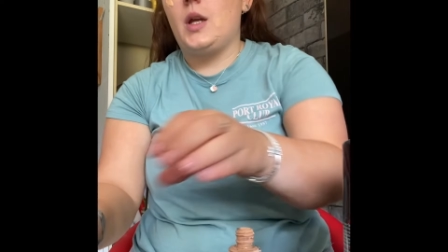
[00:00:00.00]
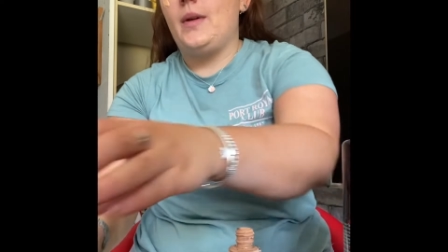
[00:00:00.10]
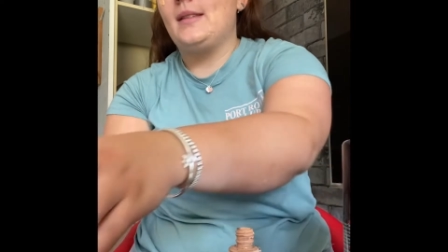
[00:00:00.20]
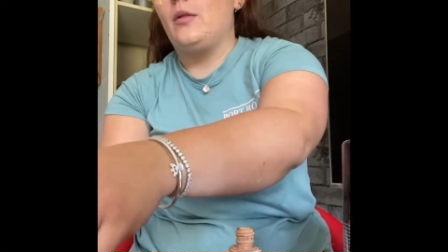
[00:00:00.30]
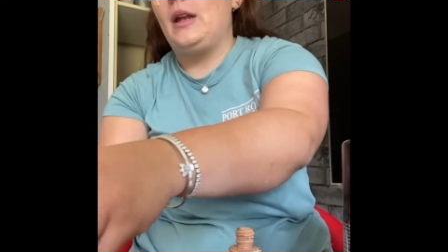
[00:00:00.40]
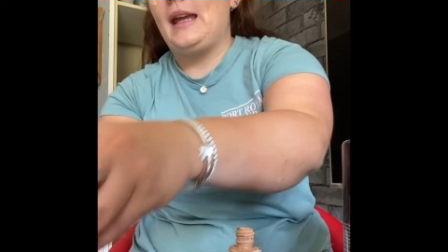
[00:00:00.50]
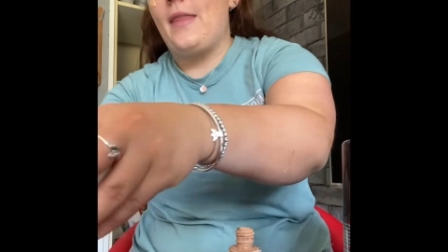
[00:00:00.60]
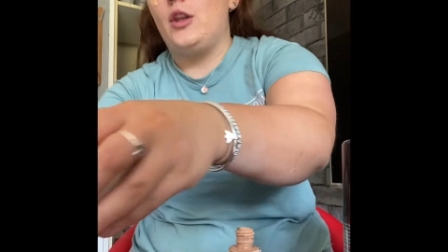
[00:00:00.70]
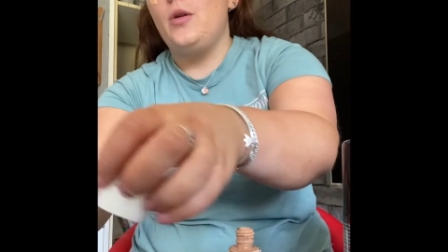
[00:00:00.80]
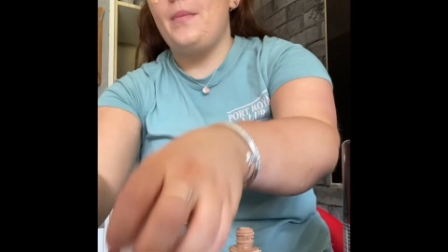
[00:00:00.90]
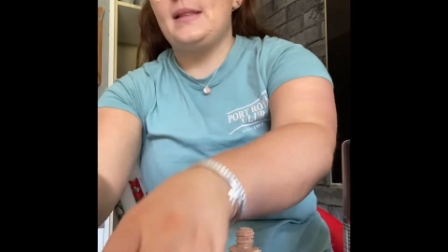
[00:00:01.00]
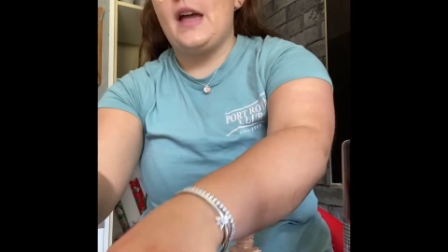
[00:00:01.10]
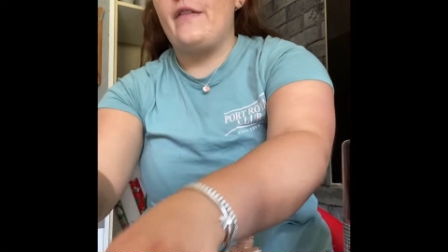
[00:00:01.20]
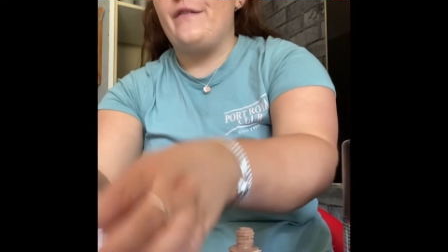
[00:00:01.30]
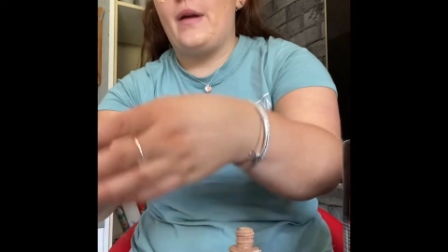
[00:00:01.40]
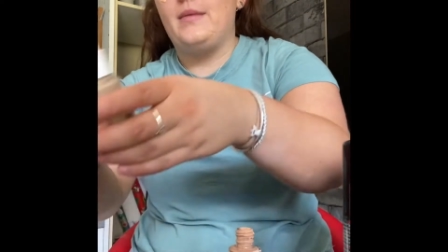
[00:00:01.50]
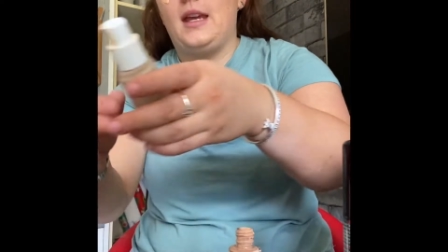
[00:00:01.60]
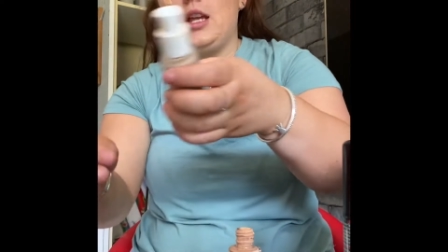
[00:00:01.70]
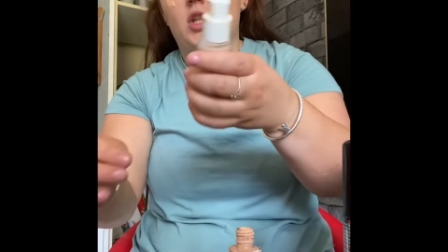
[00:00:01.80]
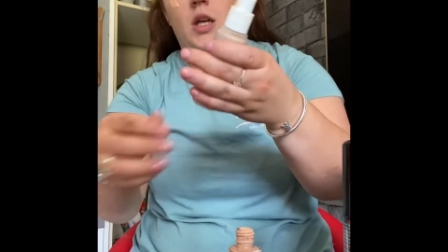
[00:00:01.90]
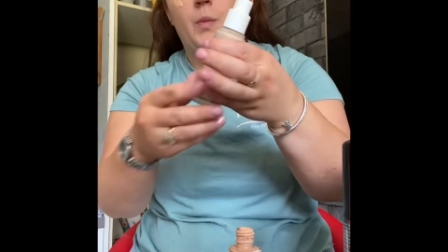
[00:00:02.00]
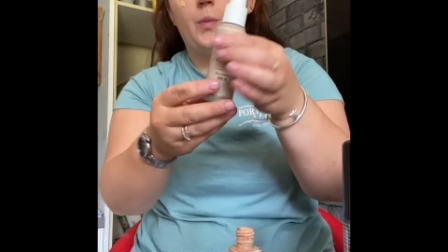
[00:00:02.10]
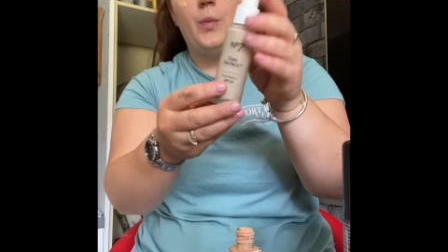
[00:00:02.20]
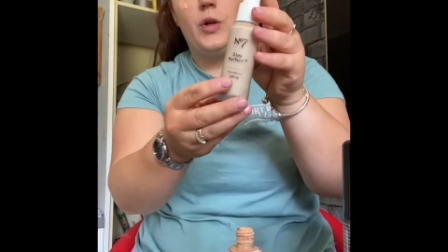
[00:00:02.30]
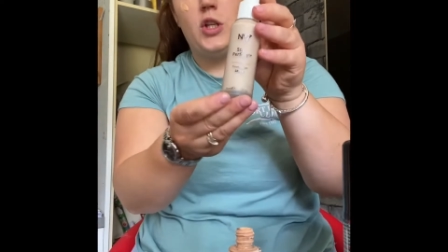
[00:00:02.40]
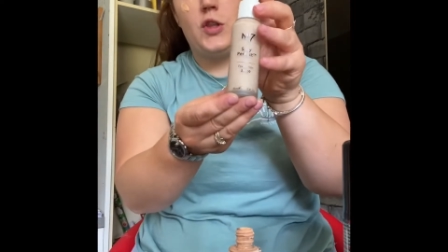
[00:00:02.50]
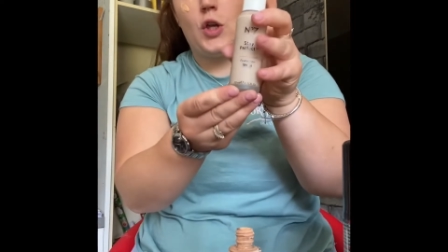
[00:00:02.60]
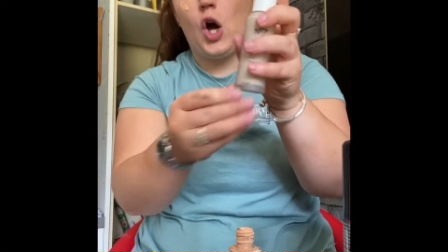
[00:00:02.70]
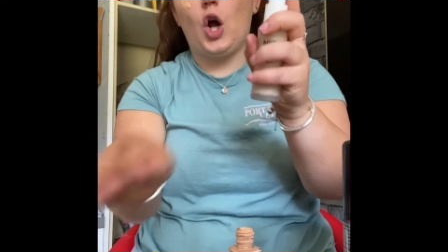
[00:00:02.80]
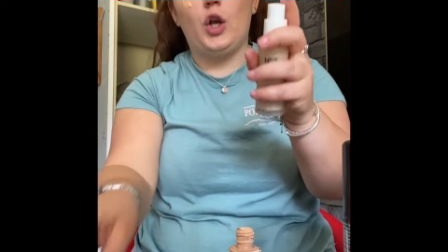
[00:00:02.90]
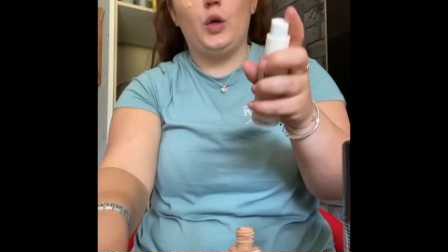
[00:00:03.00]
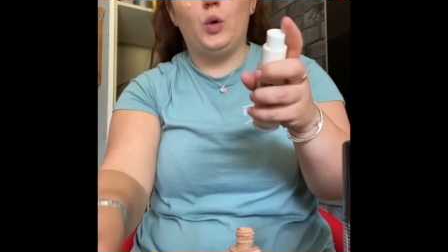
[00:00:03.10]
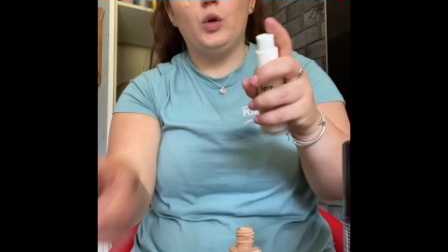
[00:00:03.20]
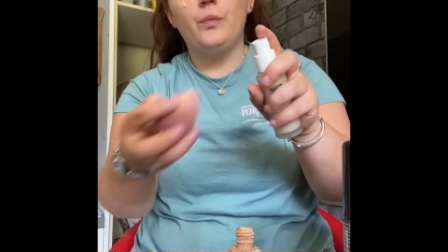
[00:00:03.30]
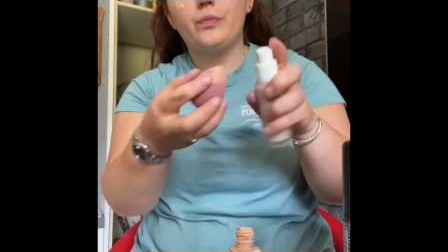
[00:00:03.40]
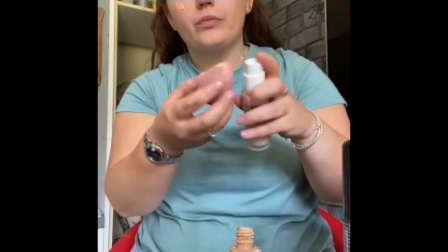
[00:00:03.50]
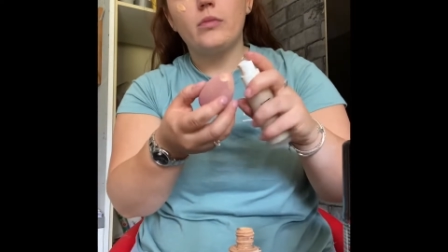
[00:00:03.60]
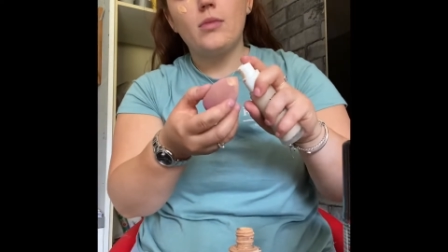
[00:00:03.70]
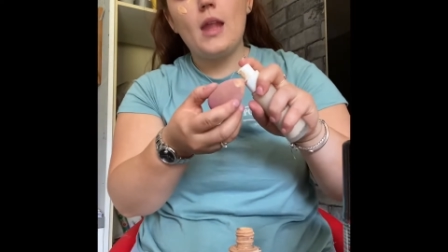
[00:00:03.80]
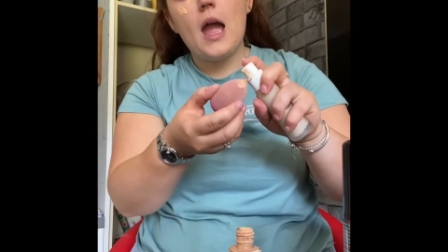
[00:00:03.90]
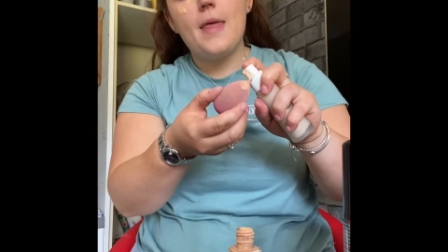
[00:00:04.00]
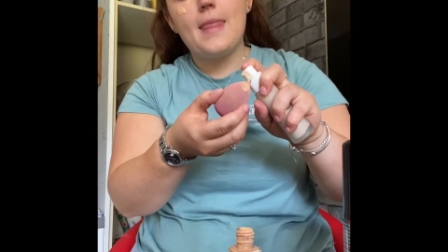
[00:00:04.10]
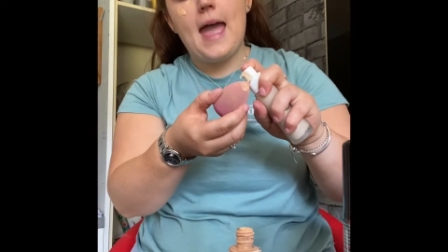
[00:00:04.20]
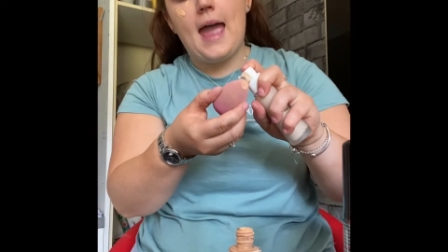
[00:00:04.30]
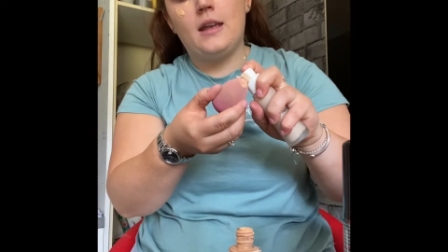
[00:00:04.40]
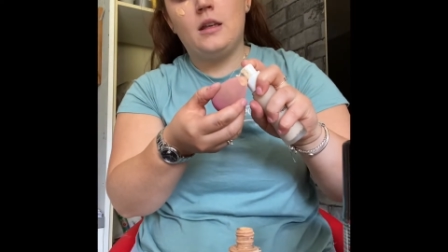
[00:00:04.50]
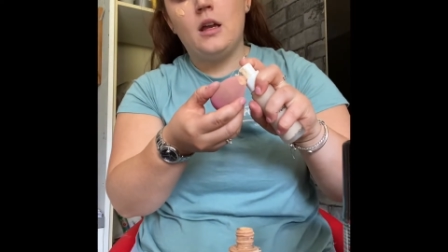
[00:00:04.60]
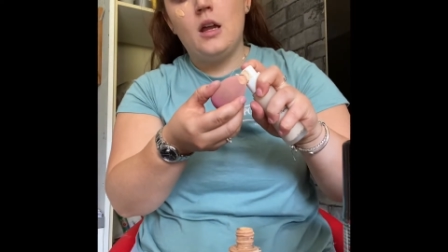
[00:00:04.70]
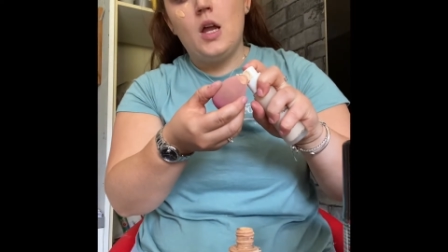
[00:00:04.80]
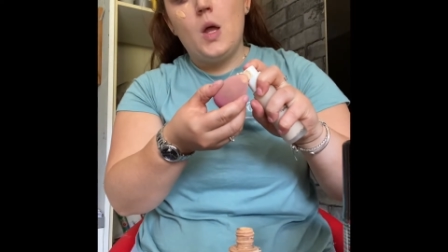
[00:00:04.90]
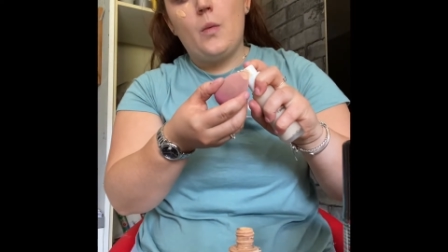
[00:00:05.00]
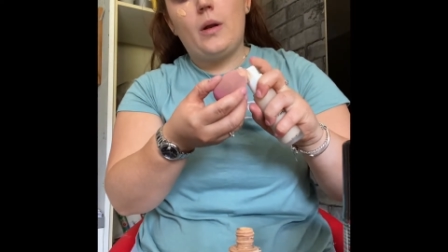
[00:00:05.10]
is I'm going to get the number 7 foundation, which is the Carlio. And then what I'm